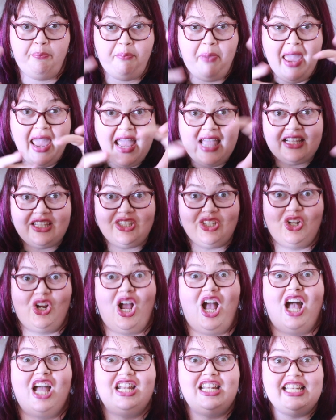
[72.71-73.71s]
pants are
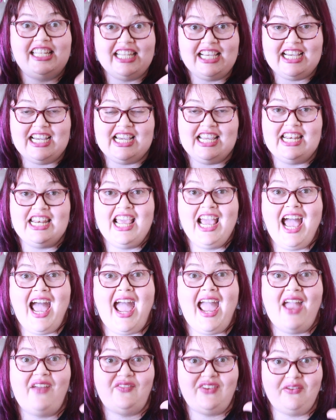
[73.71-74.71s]
undone,
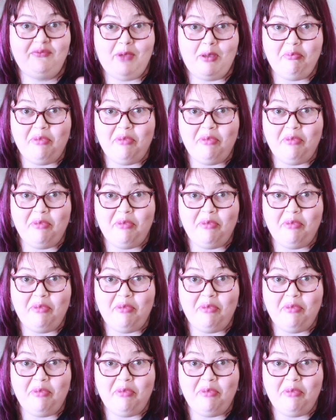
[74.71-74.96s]
I have to have my